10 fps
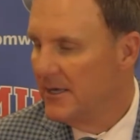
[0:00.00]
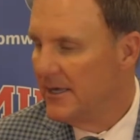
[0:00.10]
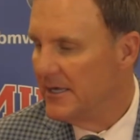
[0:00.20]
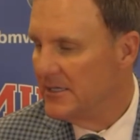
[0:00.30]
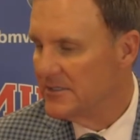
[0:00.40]

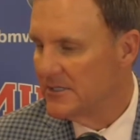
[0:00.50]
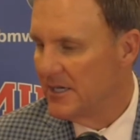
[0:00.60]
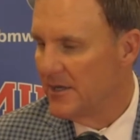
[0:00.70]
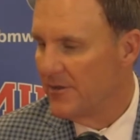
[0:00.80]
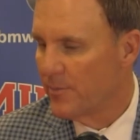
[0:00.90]
is,
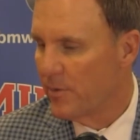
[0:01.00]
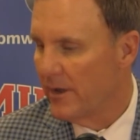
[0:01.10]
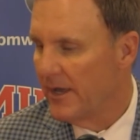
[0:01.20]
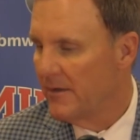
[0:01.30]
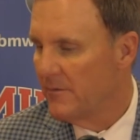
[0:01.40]
uh, they're
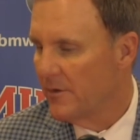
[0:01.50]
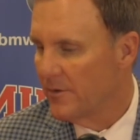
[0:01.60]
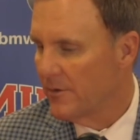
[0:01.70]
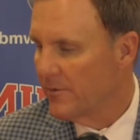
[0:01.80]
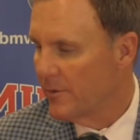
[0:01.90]
playing they're,
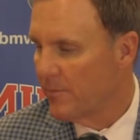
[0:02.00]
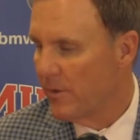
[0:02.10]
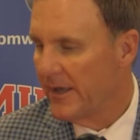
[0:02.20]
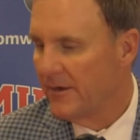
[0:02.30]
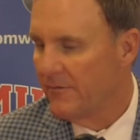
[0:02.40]
they're, they're,
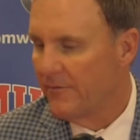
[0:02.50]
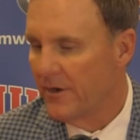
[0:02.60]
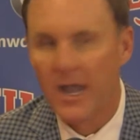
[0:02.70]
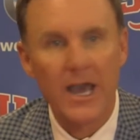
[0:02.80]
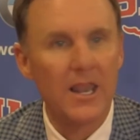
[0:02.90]
playing at a
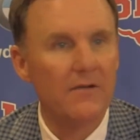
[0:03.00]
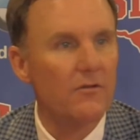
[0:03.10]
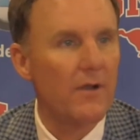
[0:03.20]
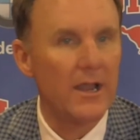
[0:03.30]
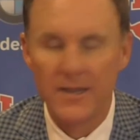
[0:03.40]
very high
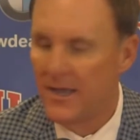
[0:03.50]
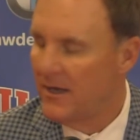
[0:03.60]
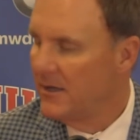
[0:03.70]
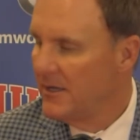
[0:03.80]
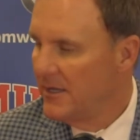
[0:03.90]
level right
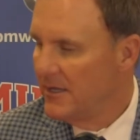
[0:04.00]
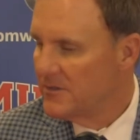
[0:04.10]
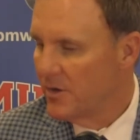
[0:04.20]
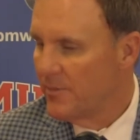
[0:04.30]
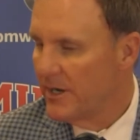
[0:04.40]
now.
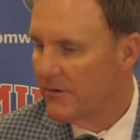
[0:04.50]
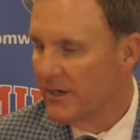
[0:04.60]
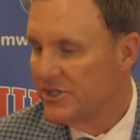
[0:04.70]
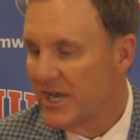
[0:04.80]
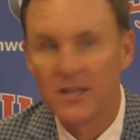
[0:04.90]
So it'll be a
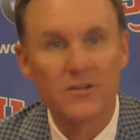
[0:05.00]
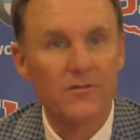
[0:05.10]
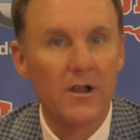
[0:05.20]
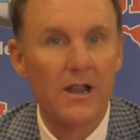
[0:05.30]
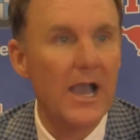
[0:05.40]
great challenge
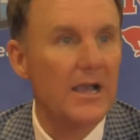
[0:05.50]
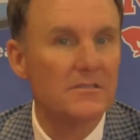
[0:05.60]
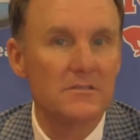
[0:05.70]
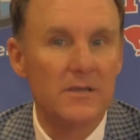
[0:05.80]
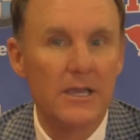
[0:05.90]
for our
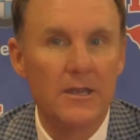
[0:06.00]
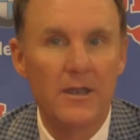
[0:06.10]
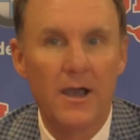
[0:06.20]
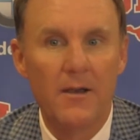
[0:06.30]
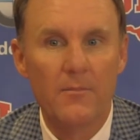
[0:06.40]
guys. And
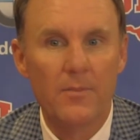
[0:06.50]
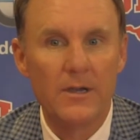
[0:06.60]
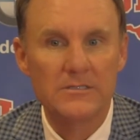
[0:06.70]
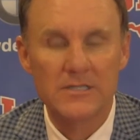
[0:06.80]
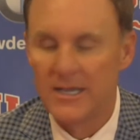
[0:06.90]
um,
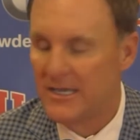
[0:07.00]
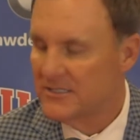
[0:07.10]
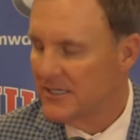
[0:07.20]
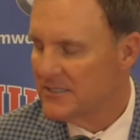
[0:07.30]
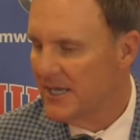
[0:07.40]
but uh, as
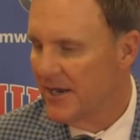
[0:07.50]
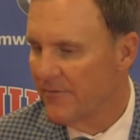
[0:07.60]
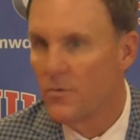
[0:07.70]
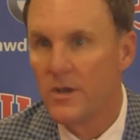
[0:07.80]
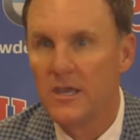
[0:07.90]
I say
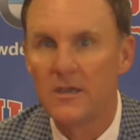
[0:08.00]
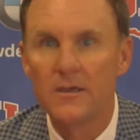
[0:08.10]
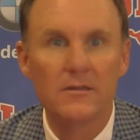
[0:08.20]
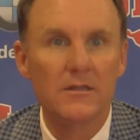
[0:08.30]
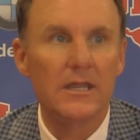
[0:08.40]
every week, and